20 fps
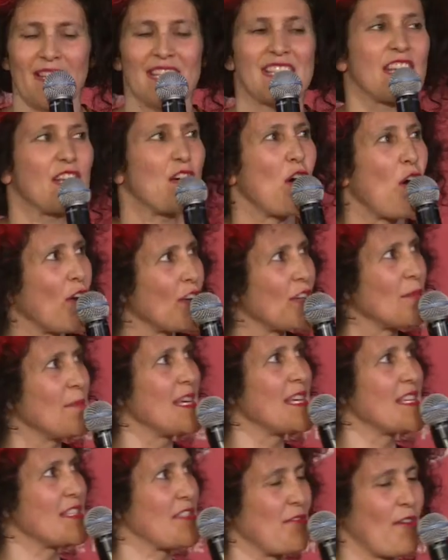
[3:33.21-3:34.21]
This
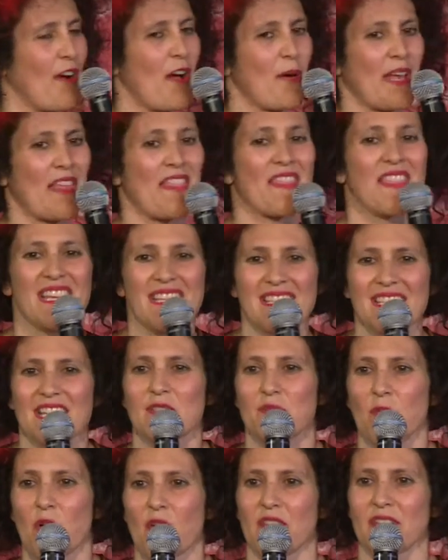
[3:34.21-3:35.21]
economy is growing. This
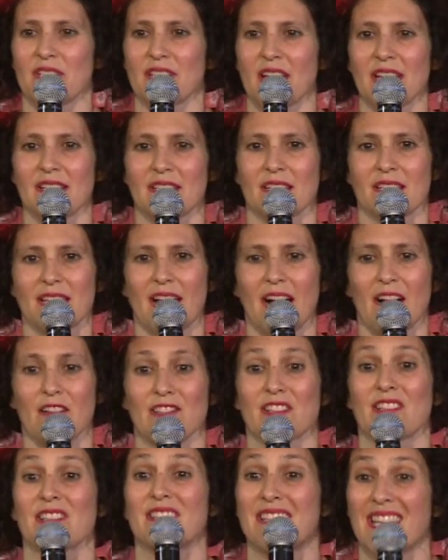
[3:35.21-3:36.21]
is what the data
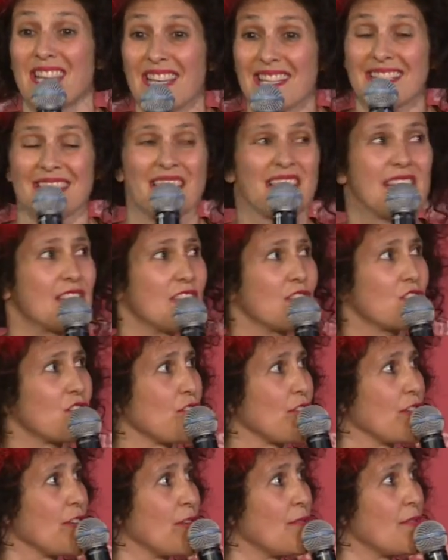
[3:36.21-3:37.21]
tells us. This is the
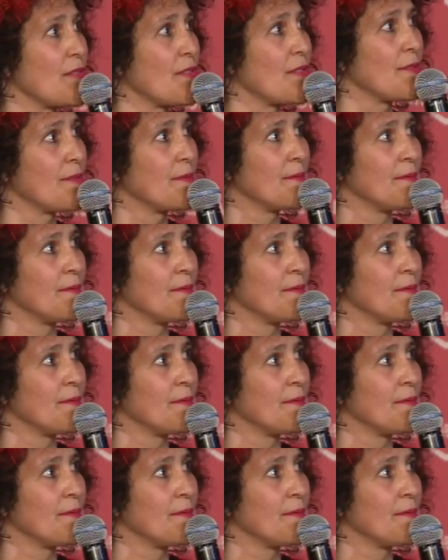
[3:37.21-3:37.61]
truth.